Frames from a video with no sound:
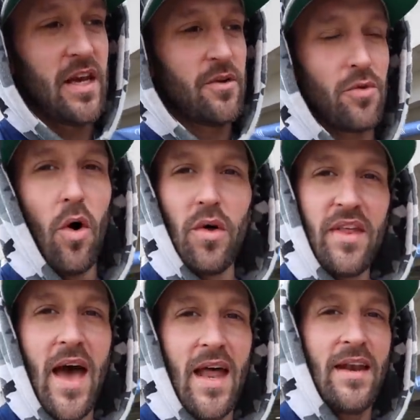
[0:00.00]
and roll with
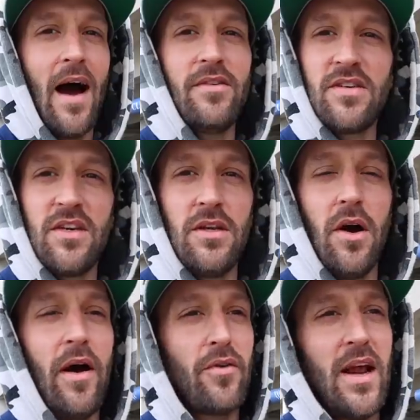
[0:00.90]
that, and obviously, you
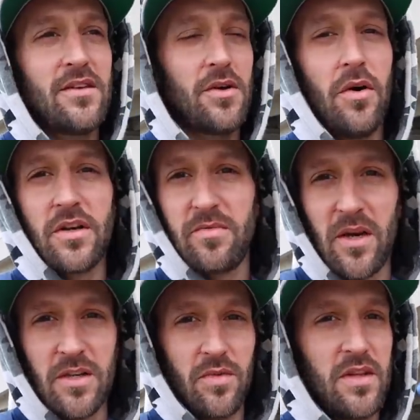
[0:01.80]
know, everyone has their own
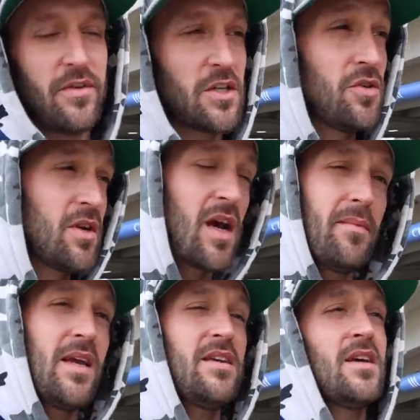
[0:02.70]
experience with different tuning
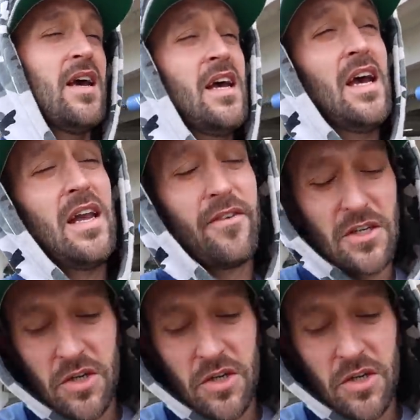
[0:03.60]
companies and different